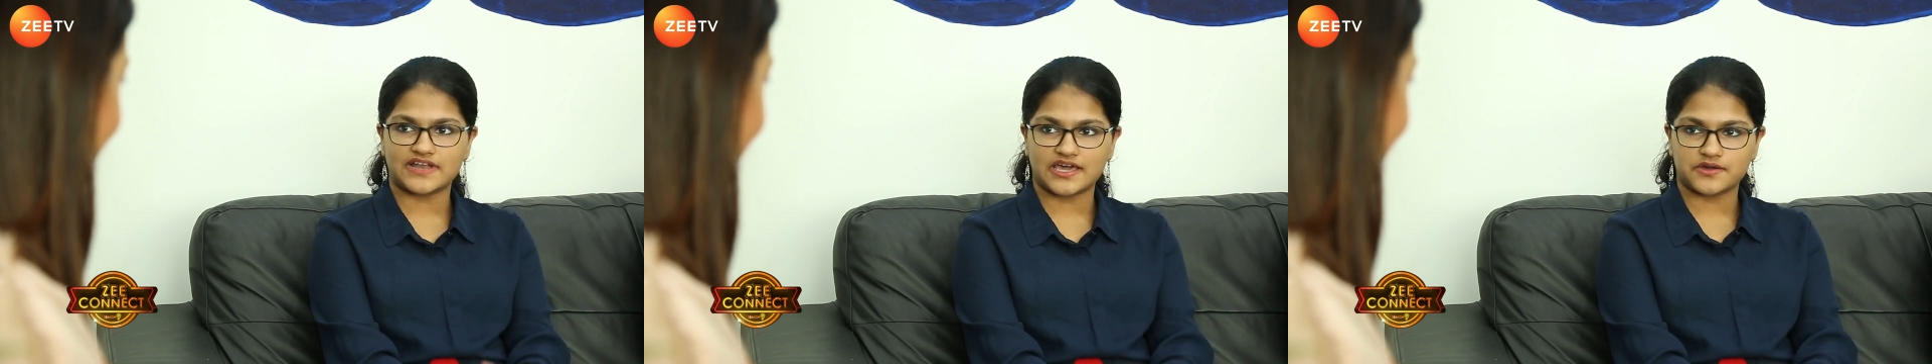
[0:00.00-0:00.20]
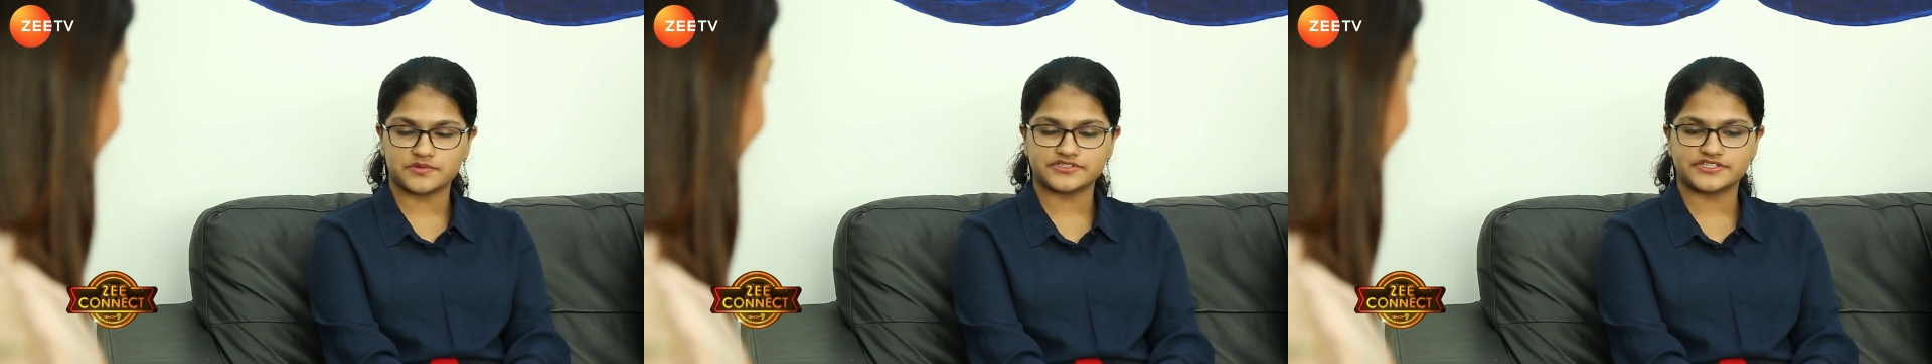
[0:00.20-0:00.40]

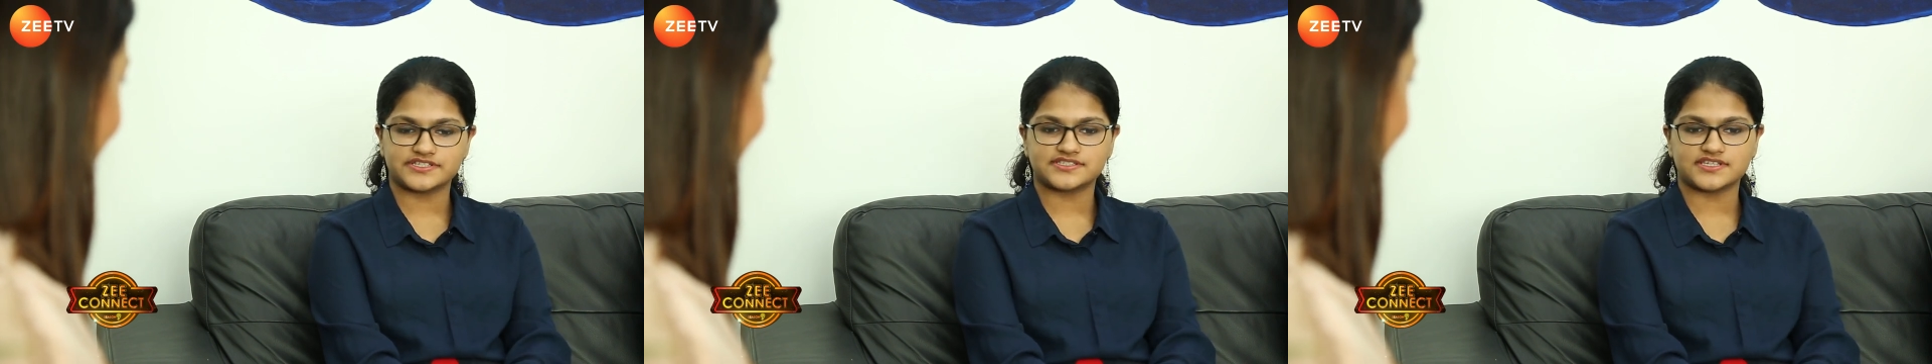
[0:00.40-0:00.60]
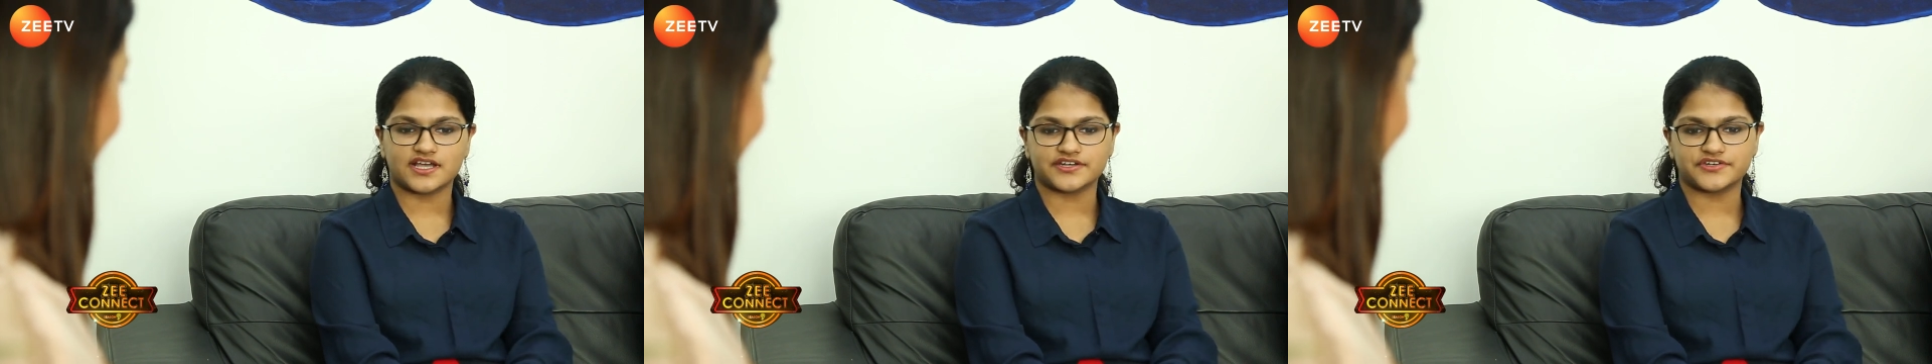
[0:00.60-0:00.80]

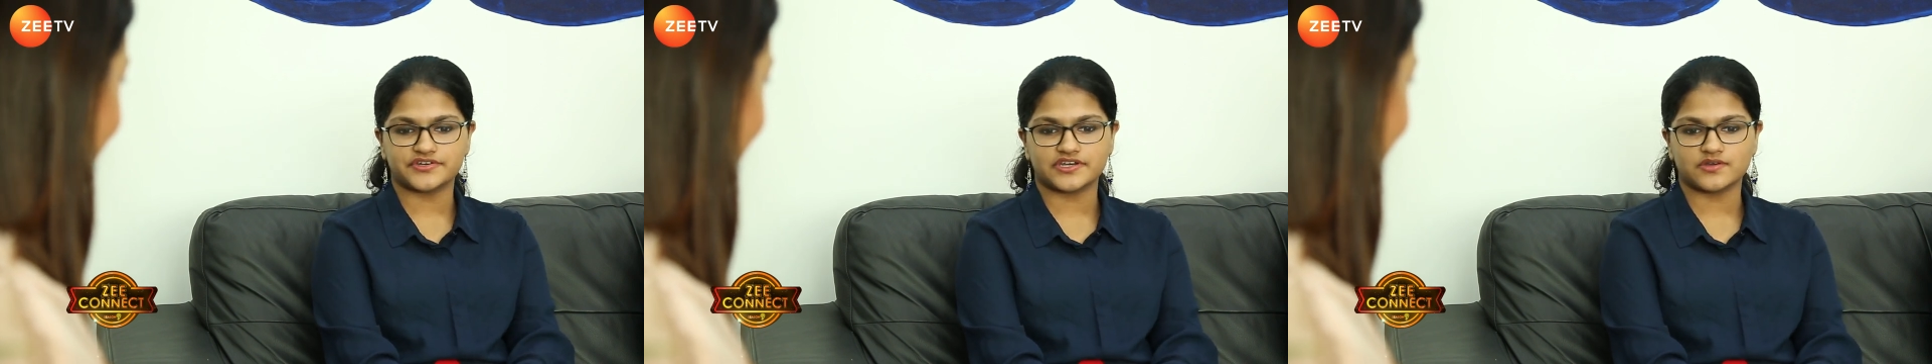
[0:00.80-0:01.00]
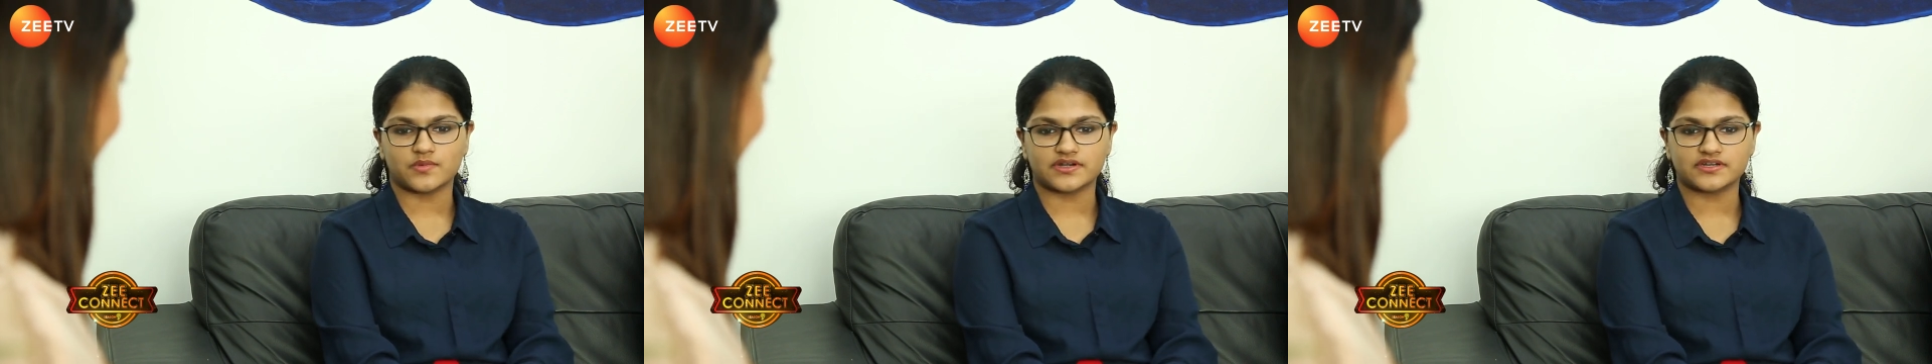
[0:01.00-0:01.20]
languages sung
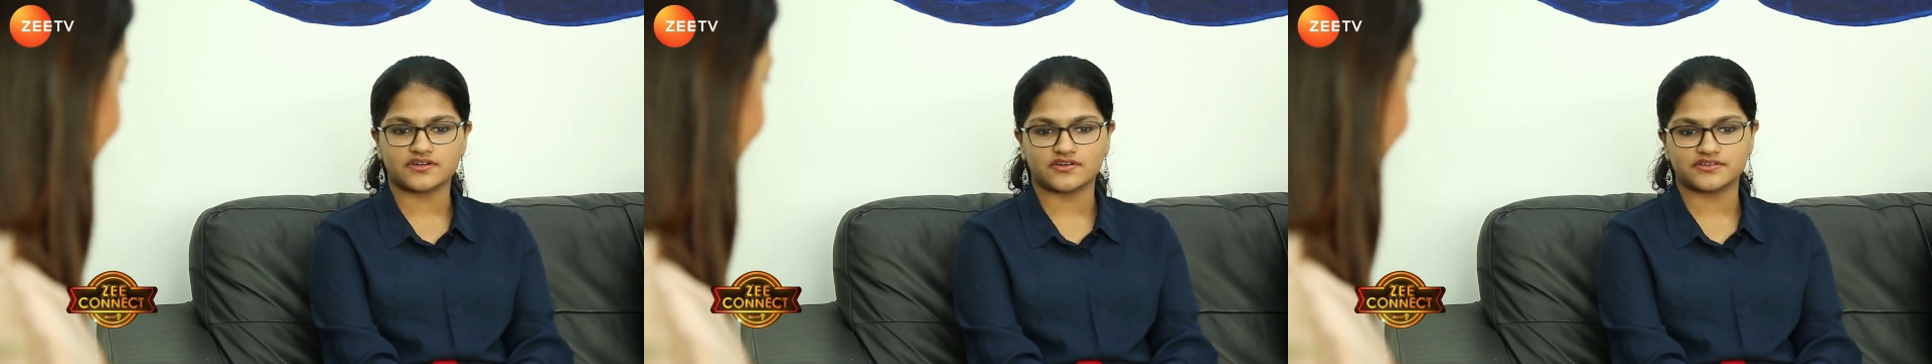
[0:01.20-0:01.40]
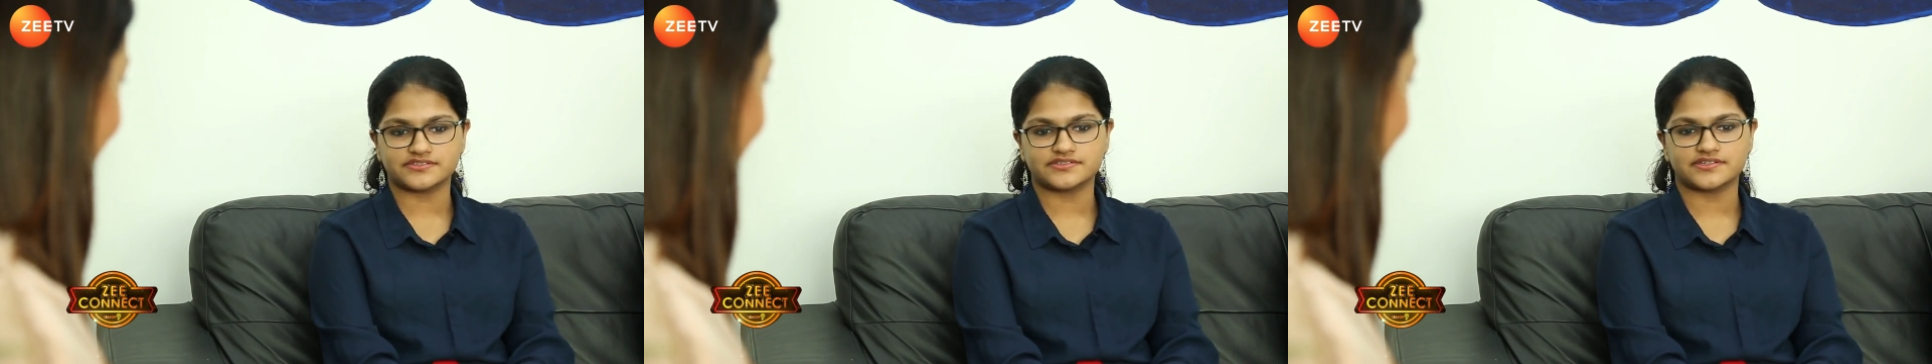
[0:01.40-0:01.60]
during world
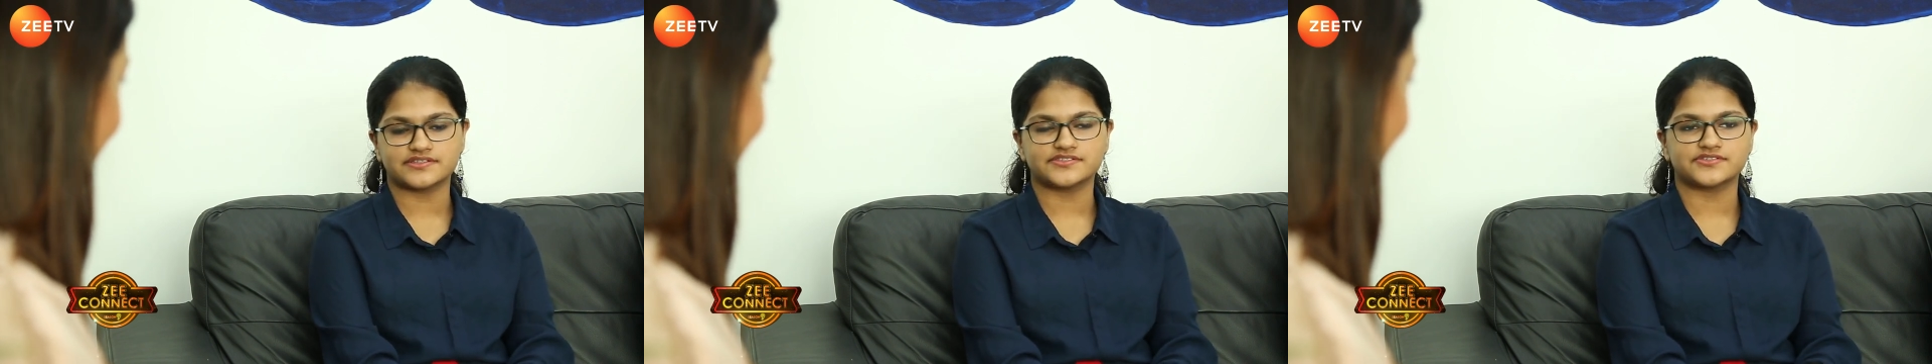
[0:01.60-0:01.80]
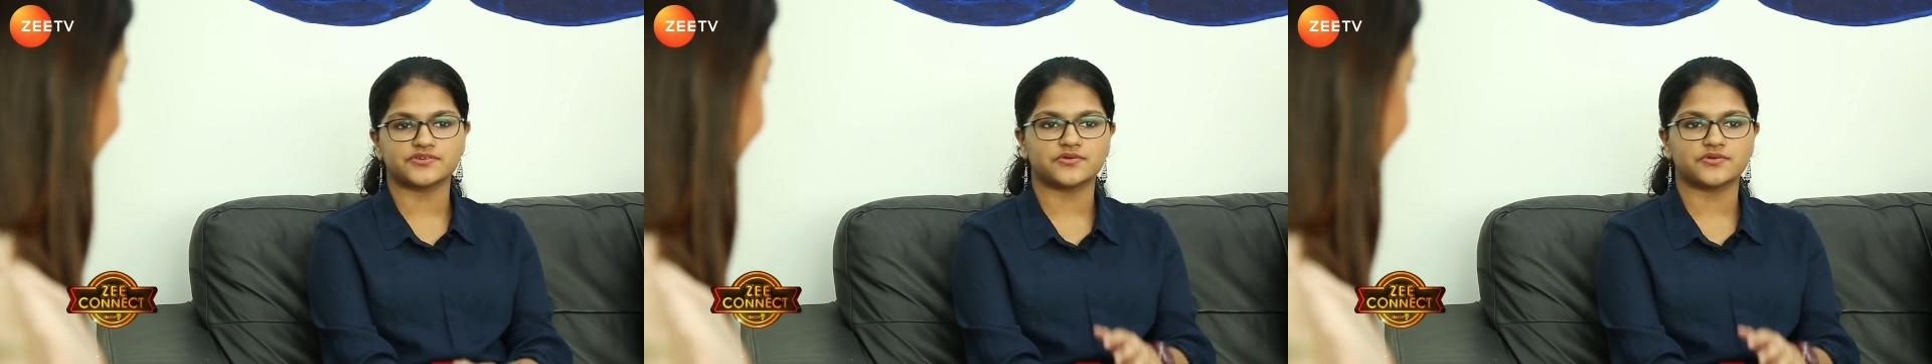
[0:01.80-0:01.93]
concerts.